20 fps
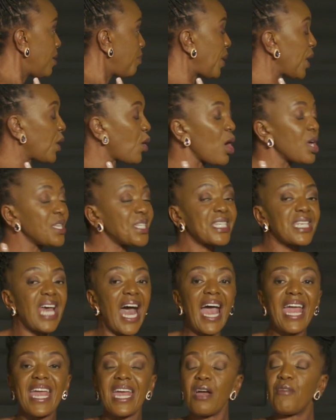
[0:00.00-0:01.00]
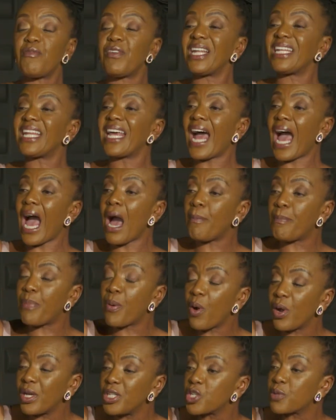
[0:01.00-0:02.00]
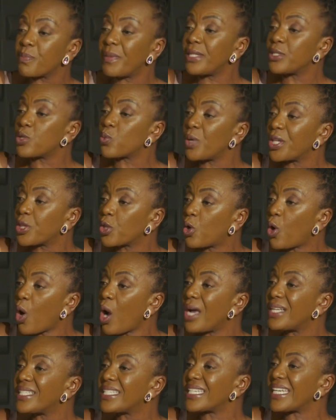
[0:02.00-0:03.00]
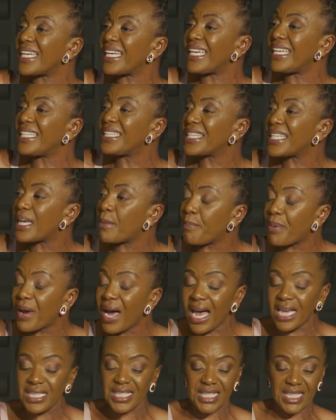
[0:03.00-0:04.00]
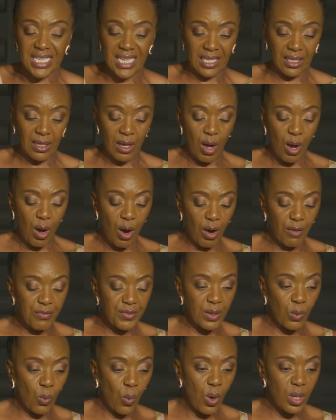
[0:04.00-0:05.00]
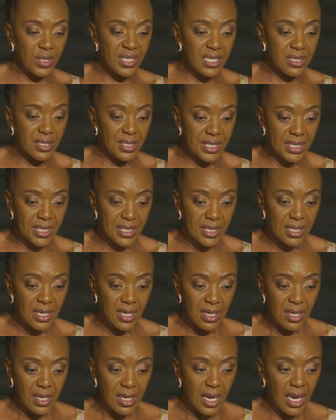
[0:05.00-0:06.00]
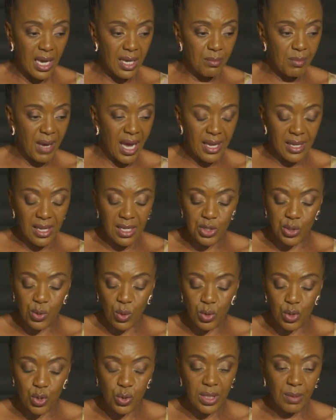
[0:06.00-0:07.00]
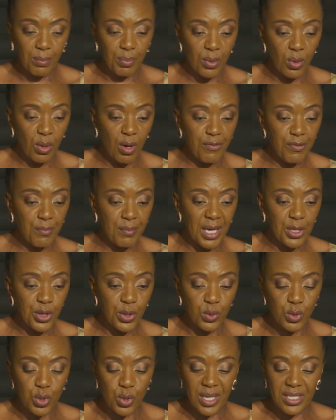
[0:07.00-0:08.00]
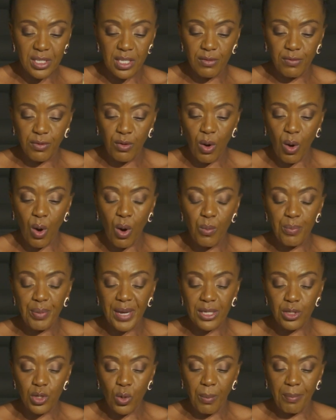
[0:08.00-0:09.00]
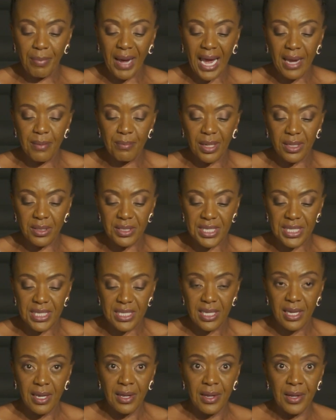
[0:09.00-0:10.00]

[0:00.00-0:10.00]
Because I have an appointment with God in the passing of the waters. Amen. Let's go to the book of Matthew 24. Open your Bibles.